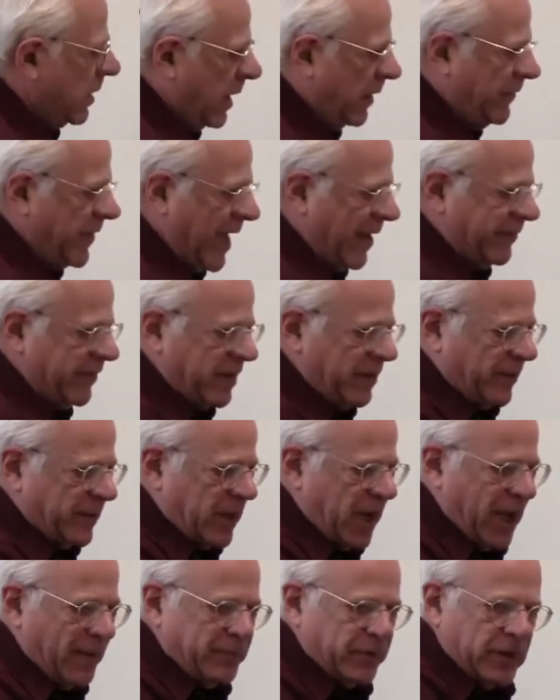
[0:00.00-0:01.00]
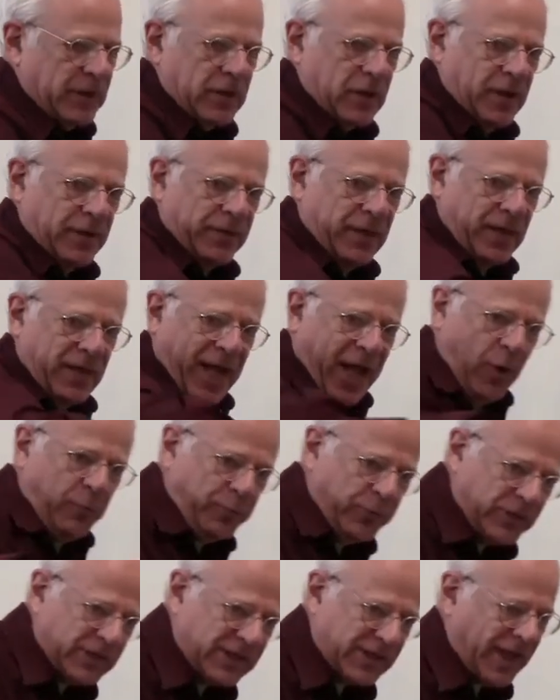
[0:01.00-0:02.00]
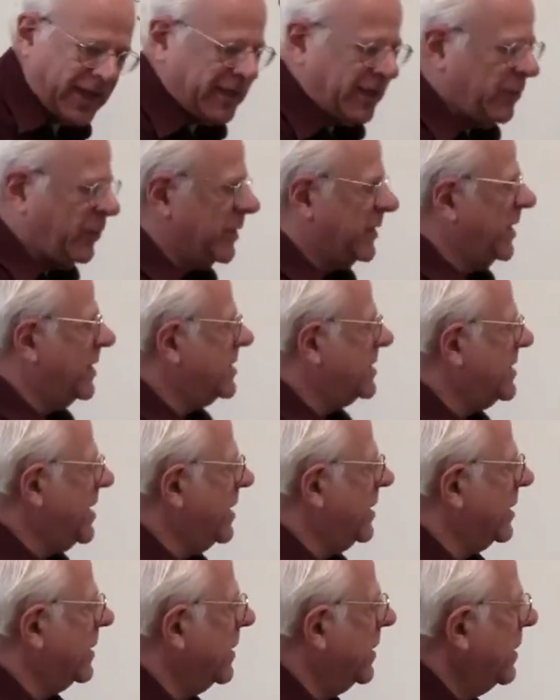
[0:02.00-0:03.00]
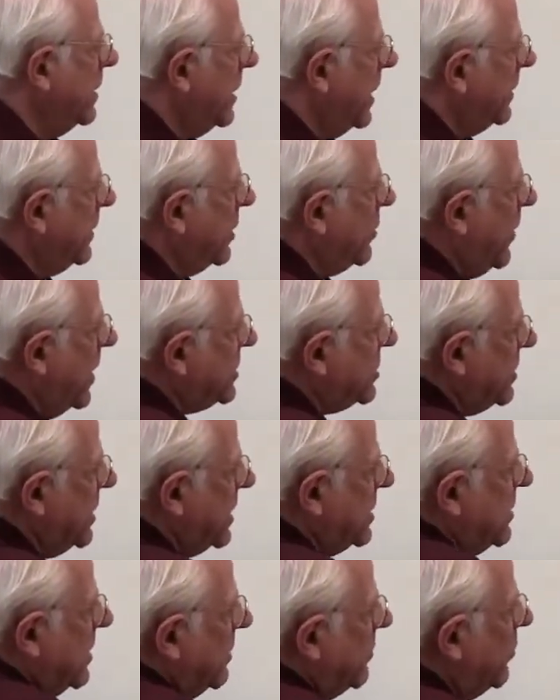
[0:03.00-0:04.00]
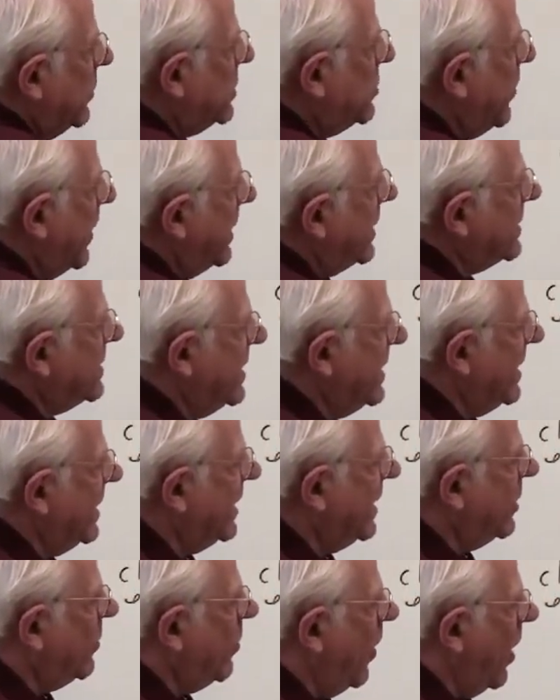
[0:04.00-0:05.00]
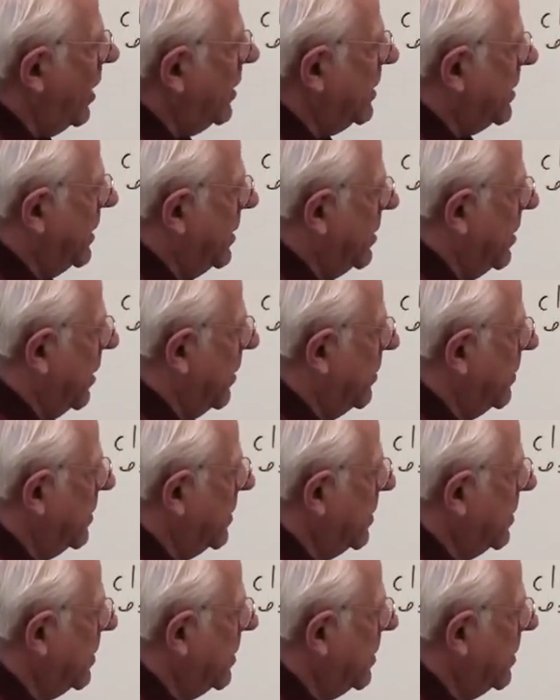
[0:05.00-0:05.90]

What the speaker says: of having a monopoly on the output side, on what they're selling. And the question is, which way does the inequality go?